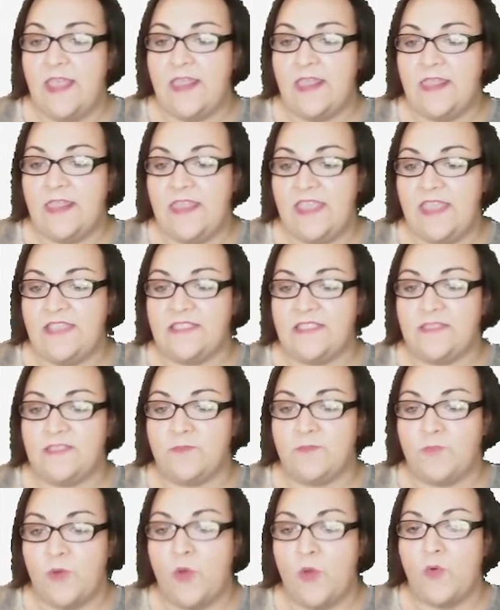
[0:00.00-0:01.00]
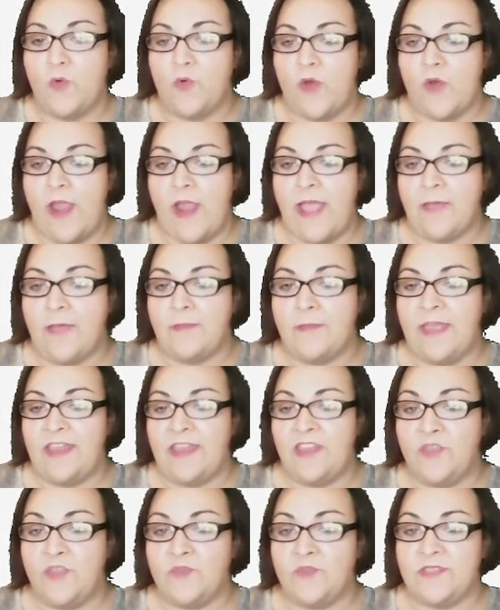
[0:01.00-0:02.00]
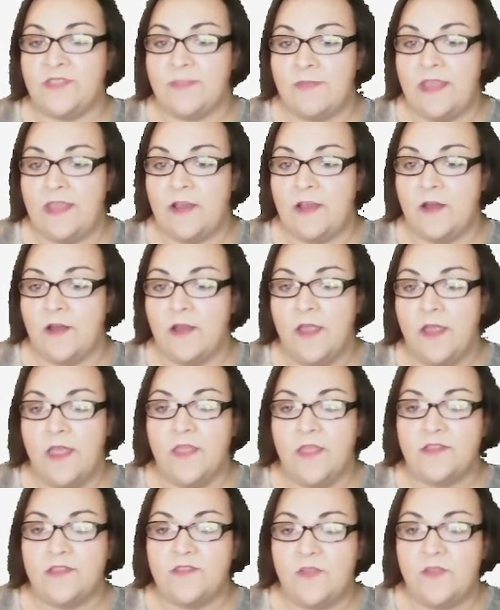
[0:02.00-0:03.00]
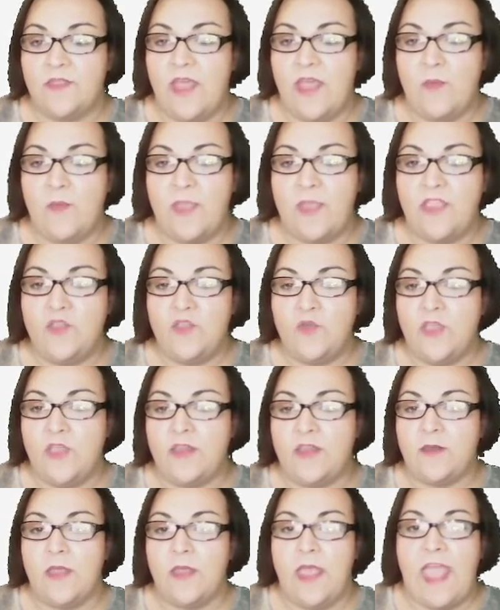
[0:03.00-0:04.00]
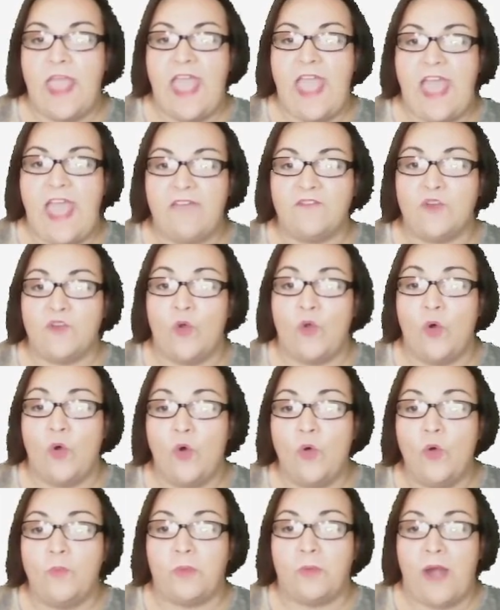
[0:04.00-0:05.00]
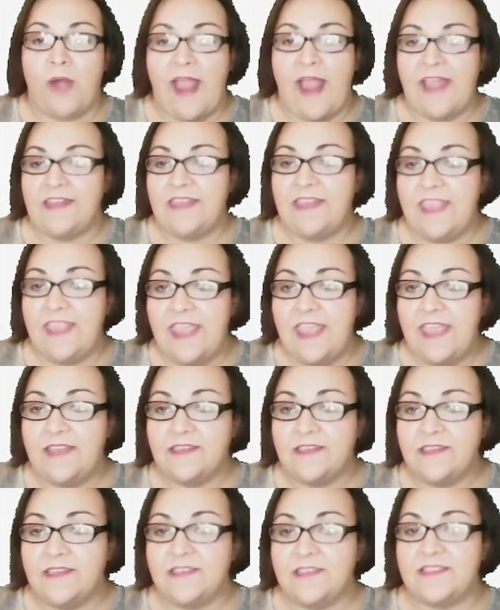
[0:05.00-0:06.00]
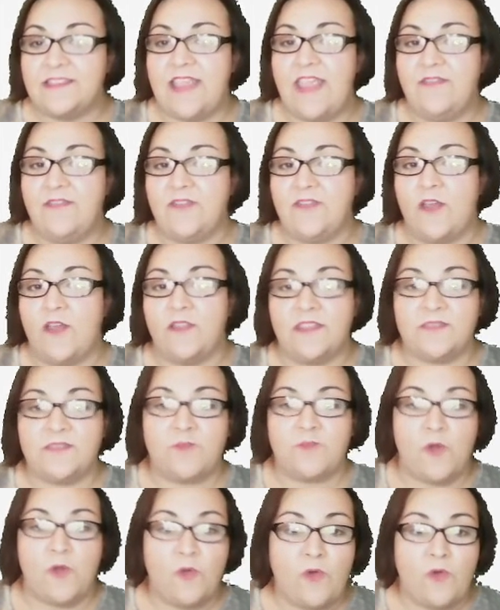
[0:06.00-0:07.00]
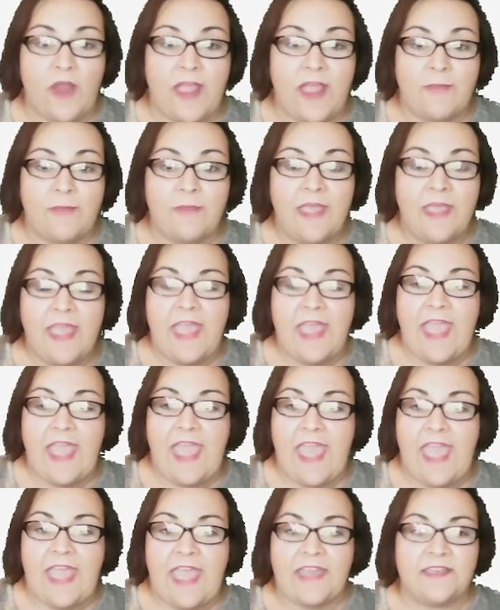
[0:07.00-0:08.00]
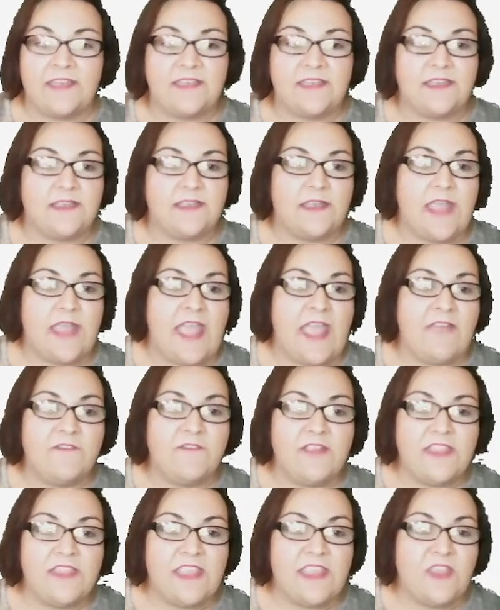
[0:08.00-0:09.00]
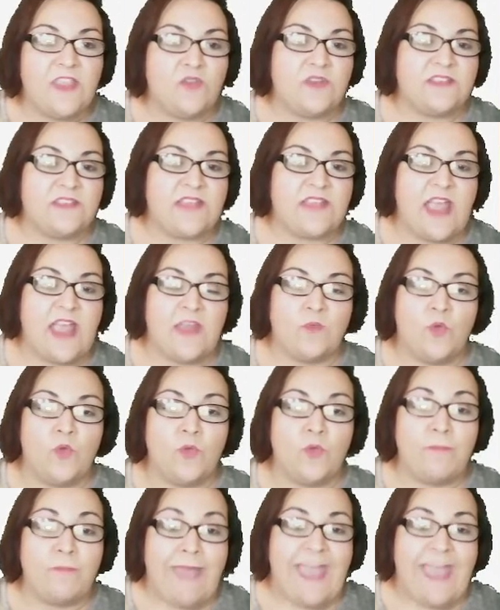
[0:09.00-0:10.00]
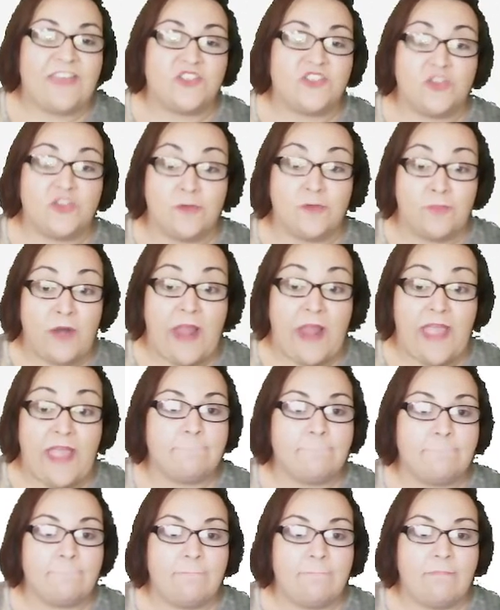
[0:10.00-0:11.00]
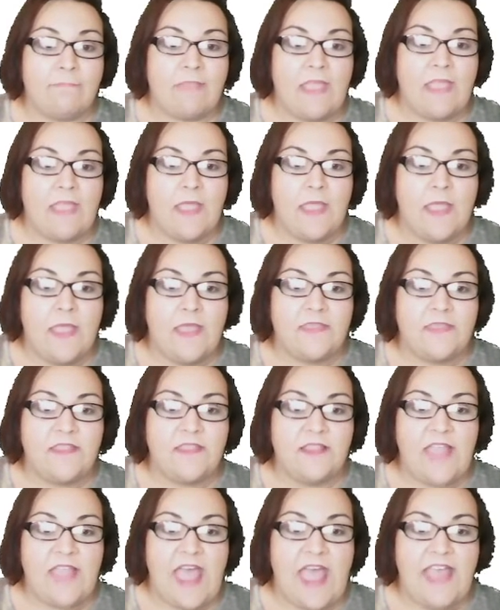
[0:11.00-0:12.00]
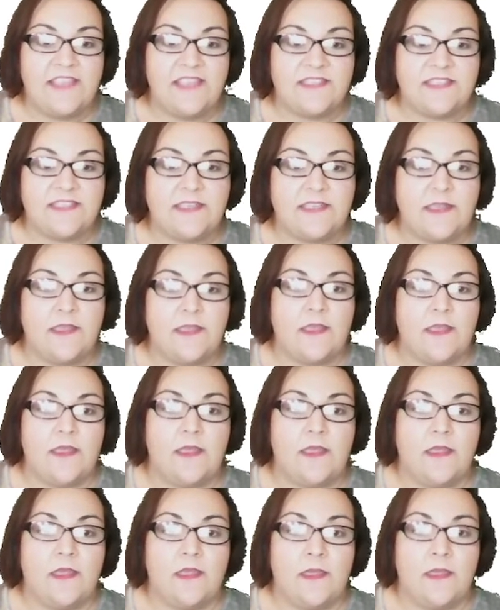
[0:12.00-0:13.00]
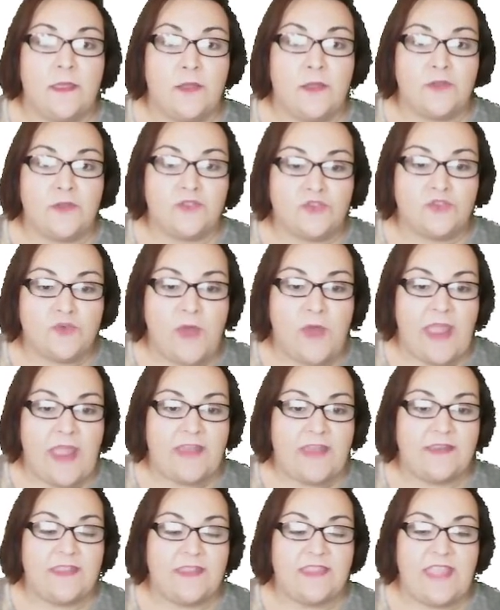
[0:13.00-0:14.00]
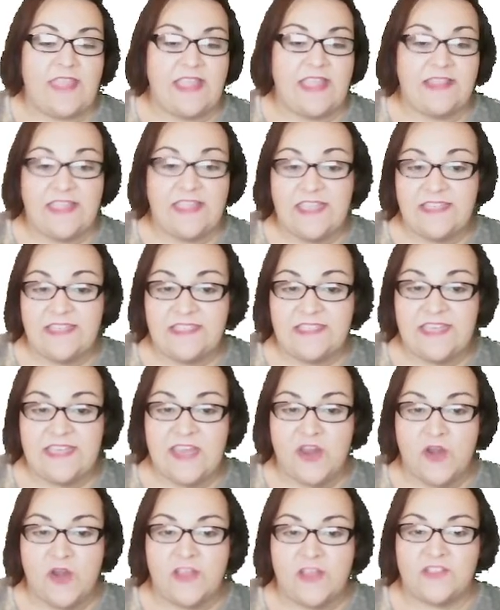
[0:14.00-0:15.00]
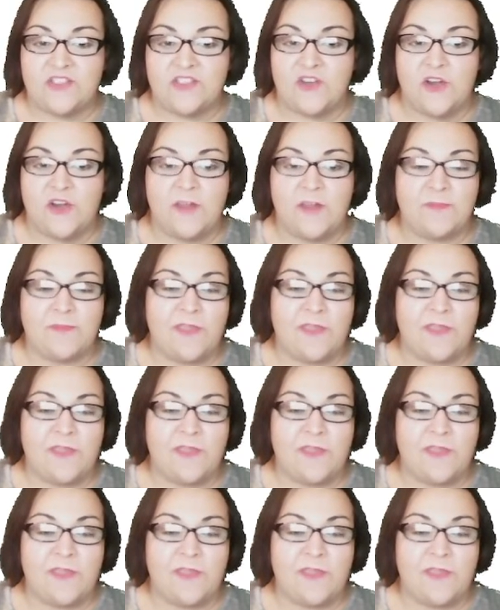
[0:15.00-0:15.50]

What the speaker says: this program and use them here. So that way you can have your whole brand kit saved on this program, and everything you design will match your brand. The last trend that they list here is turn up the